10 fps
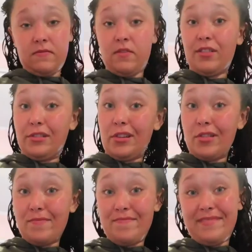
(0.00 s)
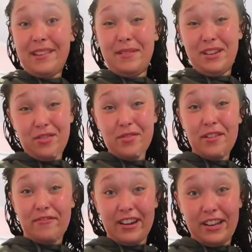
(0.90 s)
Also, let me know
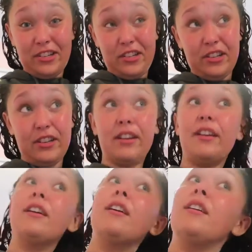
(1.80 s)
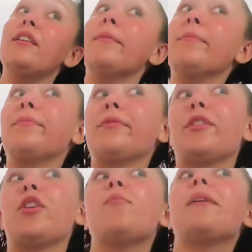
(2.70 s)
if I should
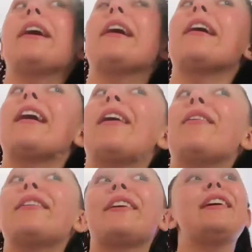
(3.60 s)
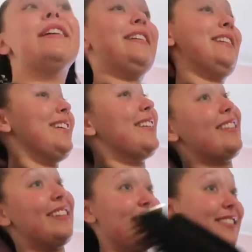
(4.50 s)
grow my hair out again
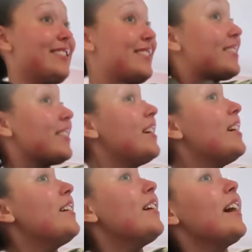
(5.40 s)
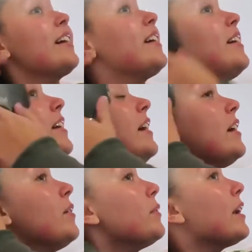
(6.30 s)
because I cut
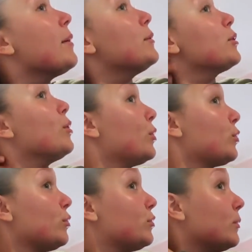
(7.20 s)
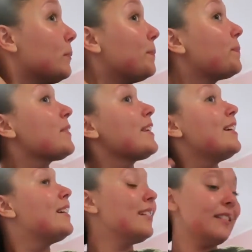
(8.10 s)
it when I was going through some
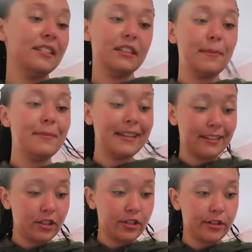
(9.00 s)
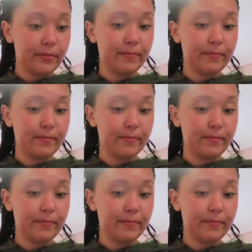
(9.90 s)
some ish,